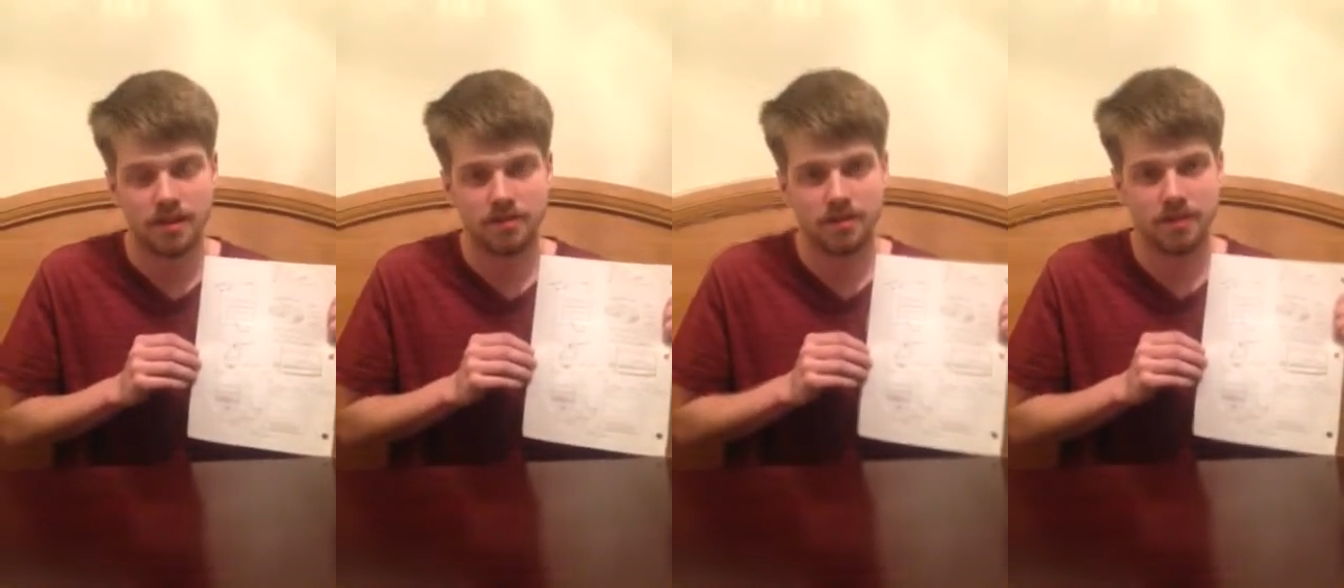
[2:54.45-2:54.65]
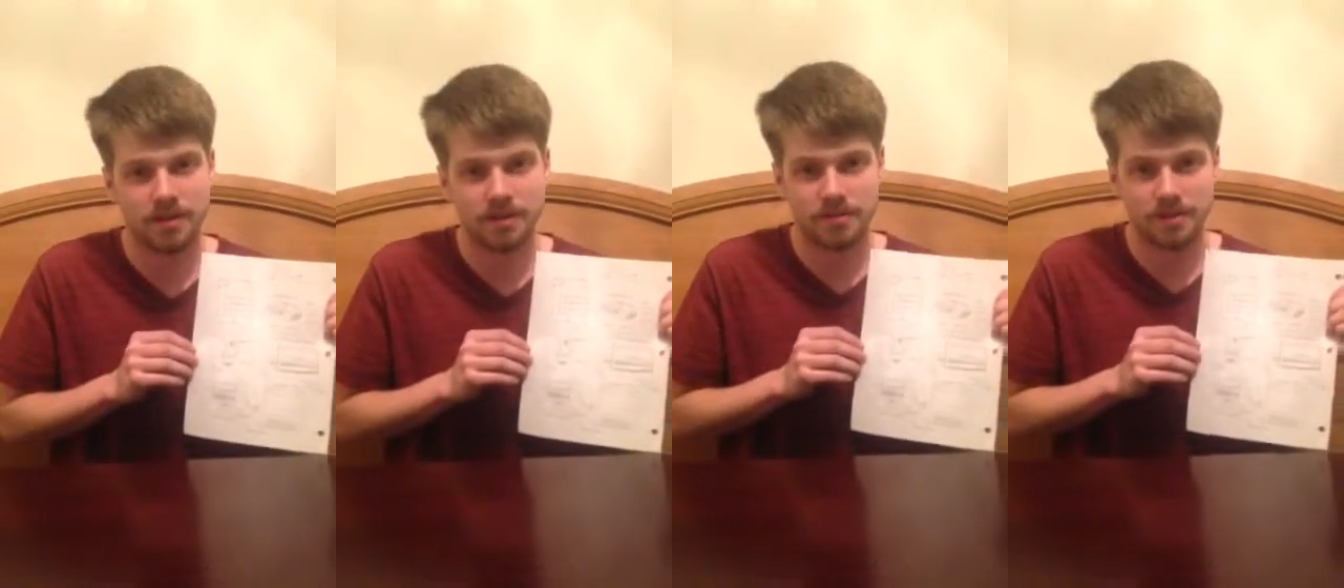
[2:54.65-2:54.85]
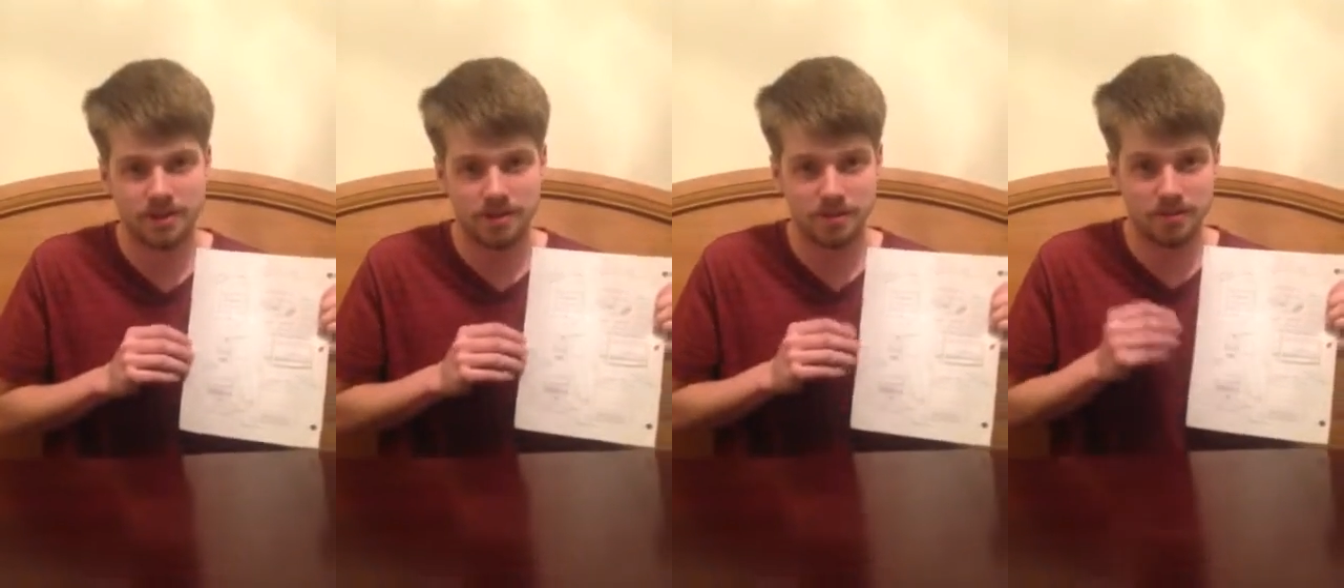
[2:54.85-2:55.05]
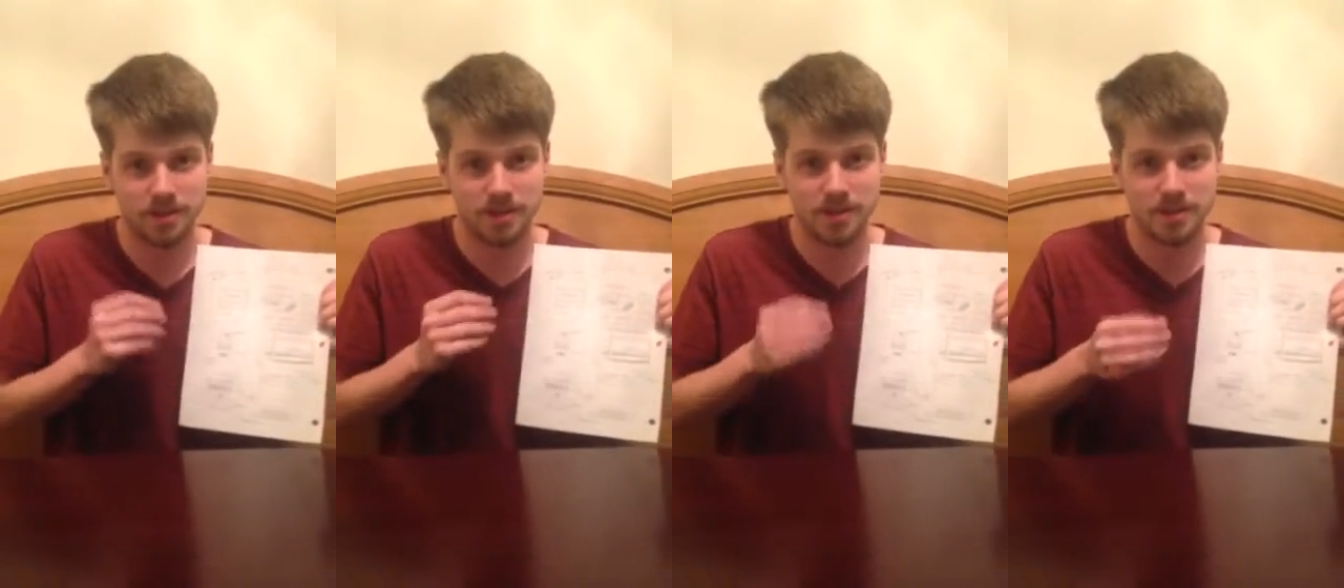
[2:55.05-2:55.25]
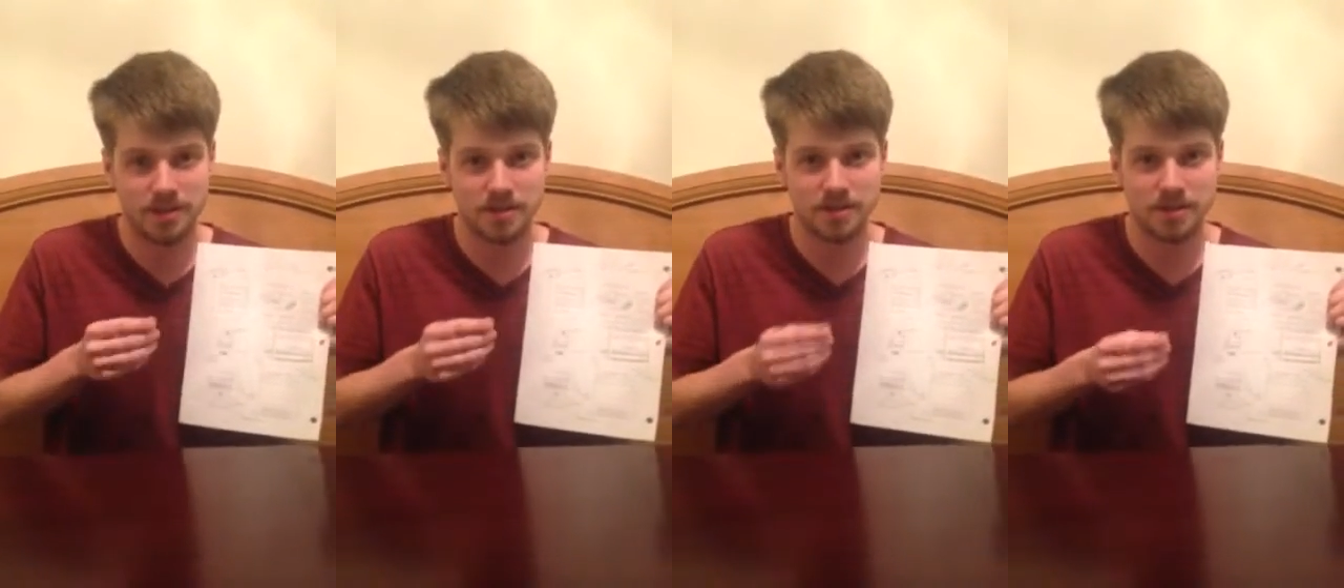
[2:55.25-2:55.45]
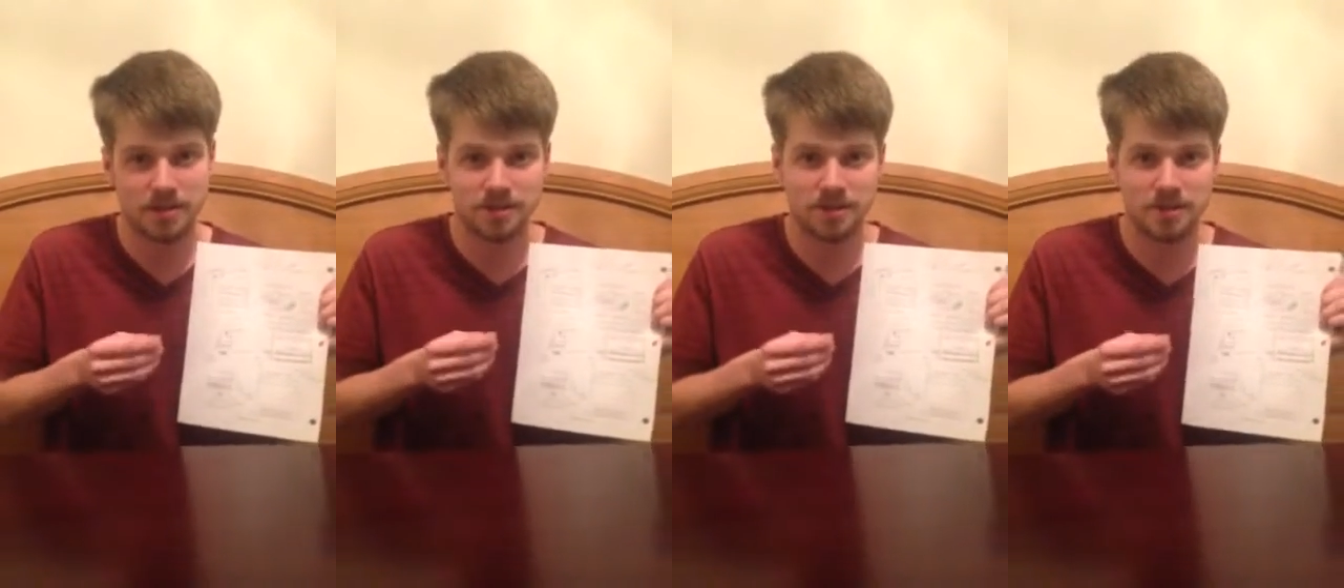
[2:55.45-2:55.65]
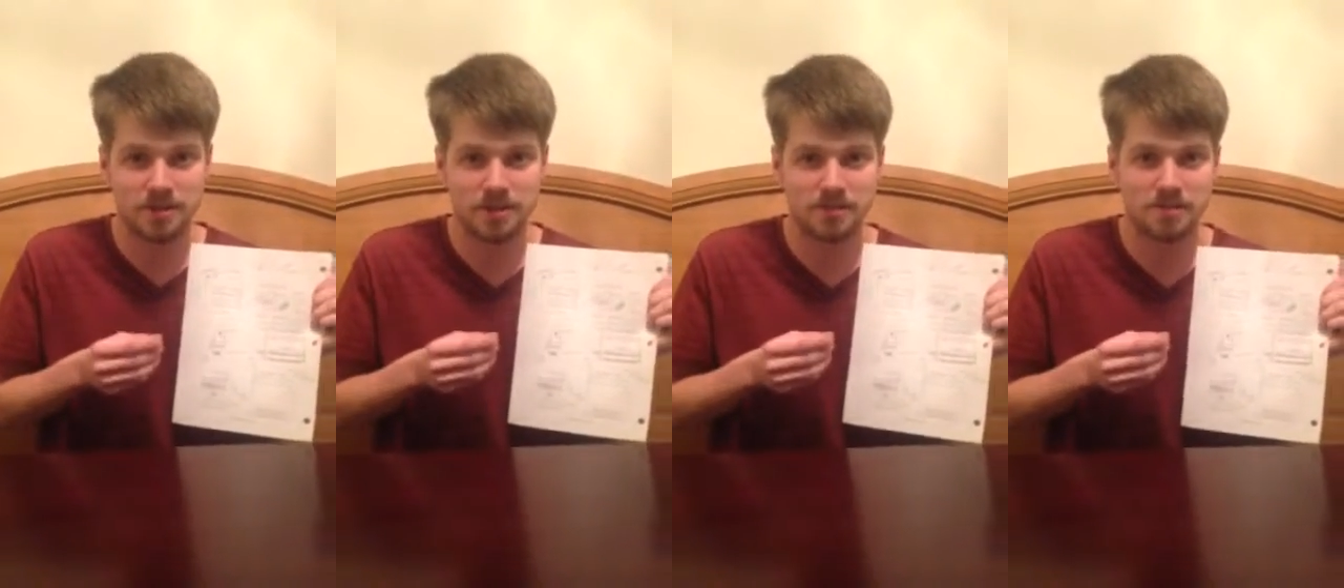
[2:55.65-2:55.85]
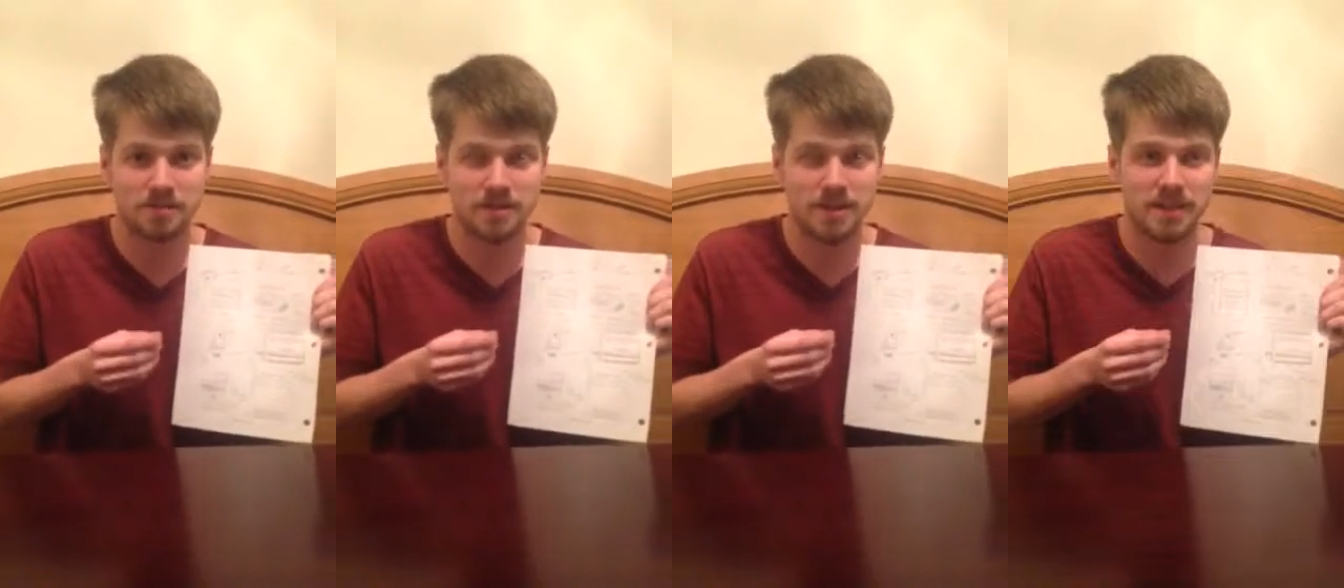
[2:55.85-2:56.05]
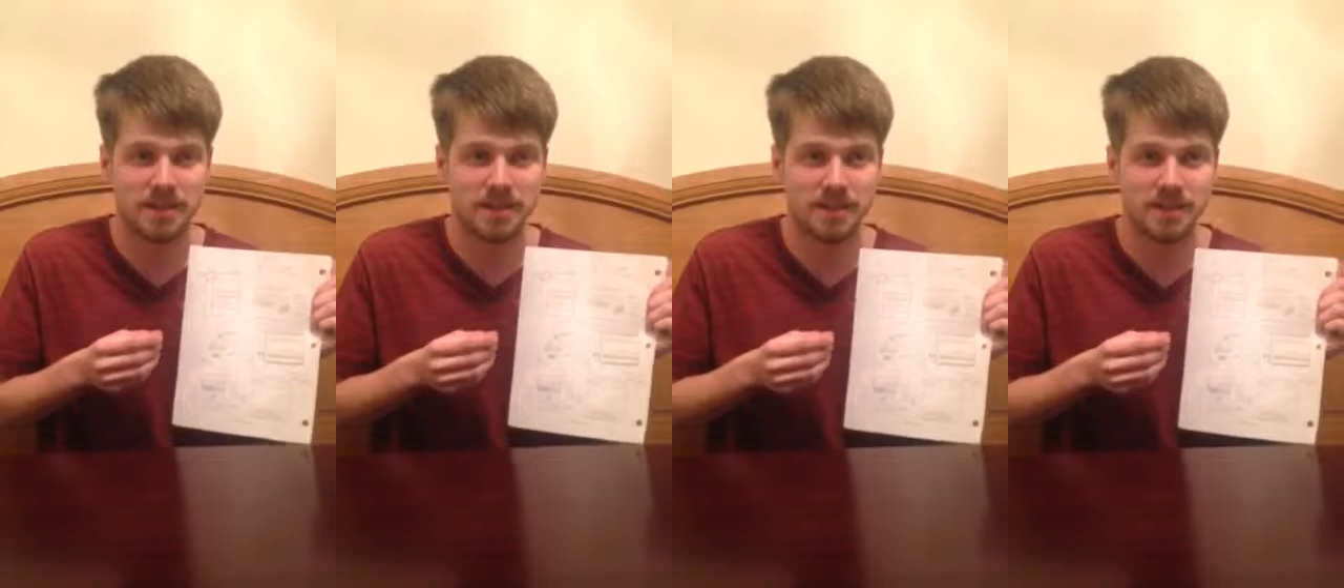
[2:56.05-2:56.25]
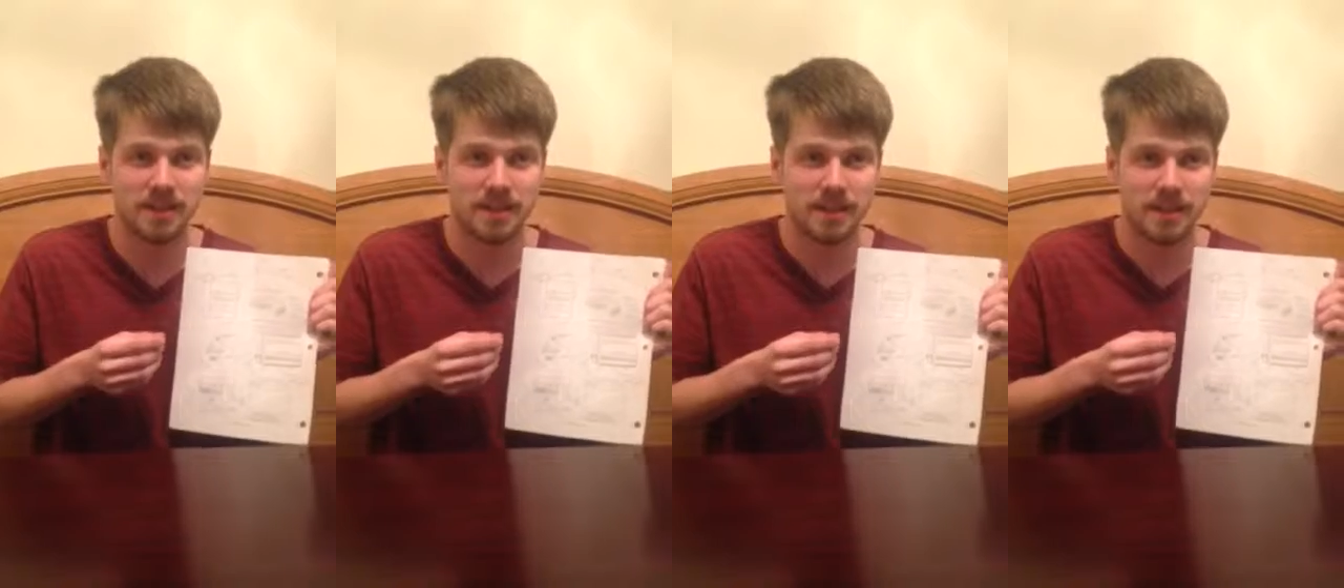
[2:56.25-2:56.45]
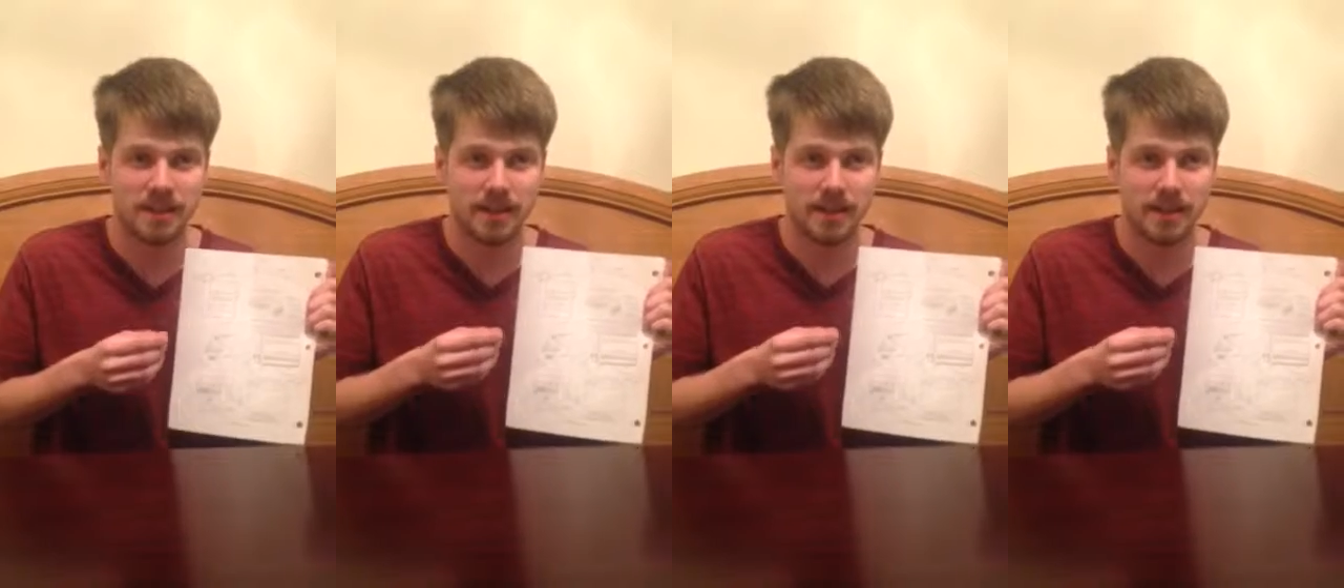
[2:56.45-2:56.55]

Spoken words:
Whenever your wood's too close to the meat,